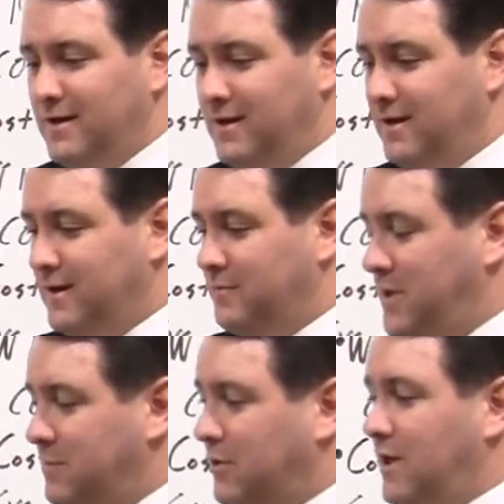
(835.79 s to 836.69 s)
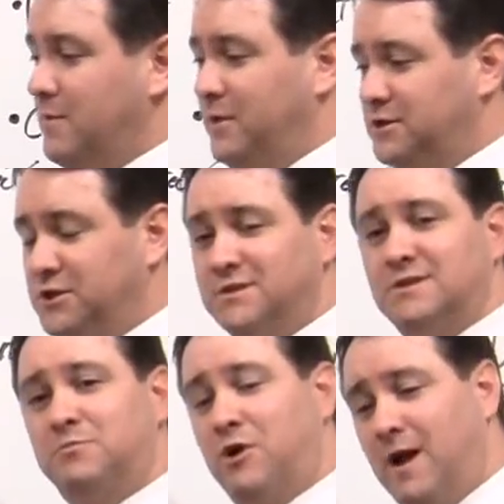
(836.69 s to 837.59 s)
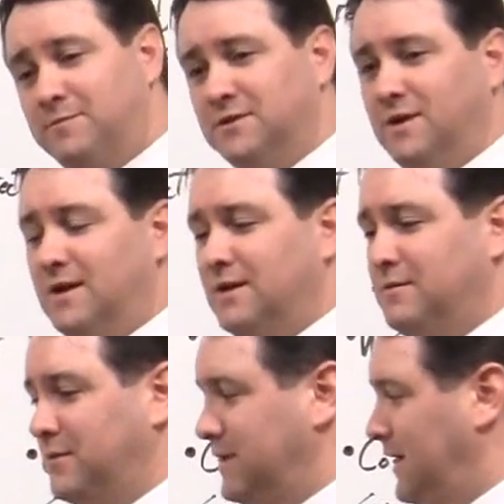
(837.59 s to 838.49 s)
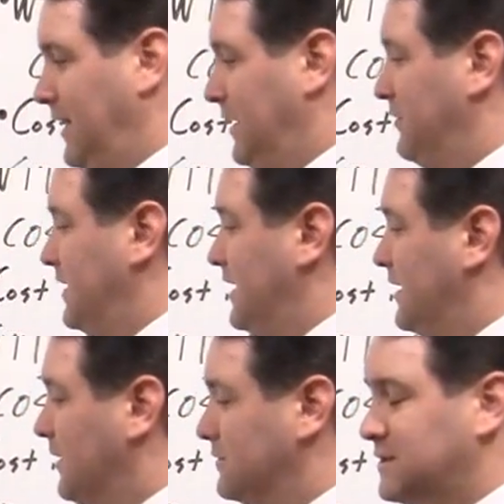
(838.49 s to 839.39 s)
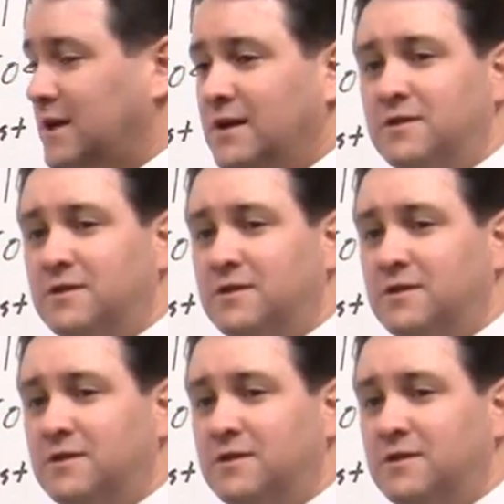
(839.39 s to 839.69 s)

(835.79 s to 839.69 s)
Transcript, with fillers: uh, people, ambitious, perhaps uh, with uh, healthy egos,